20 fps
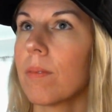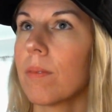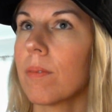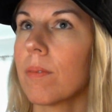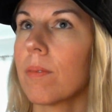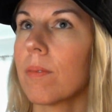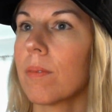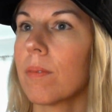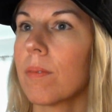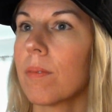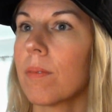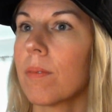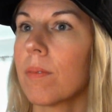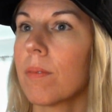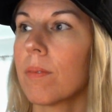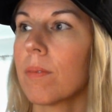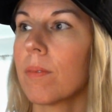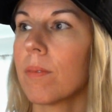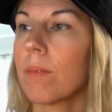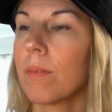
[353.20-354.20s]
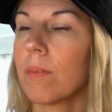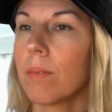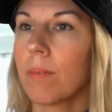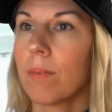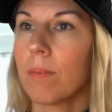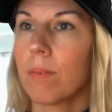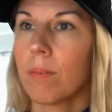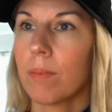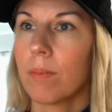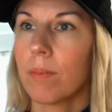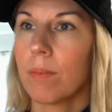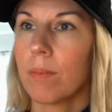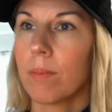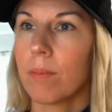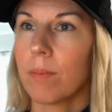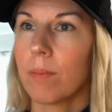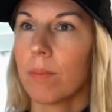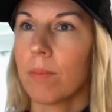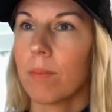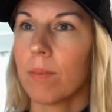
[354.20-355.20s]

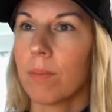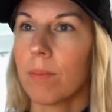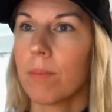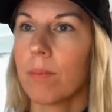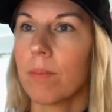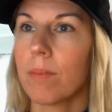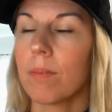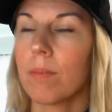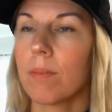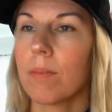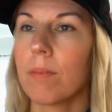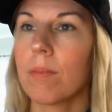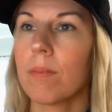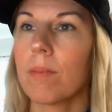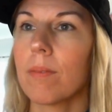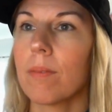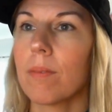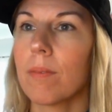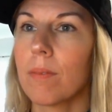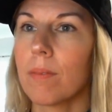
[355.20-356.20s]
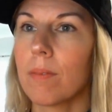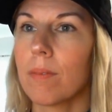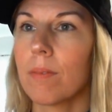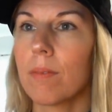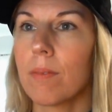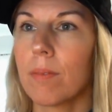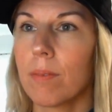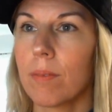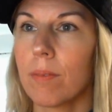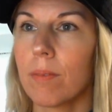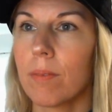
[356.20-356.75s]
[no speech]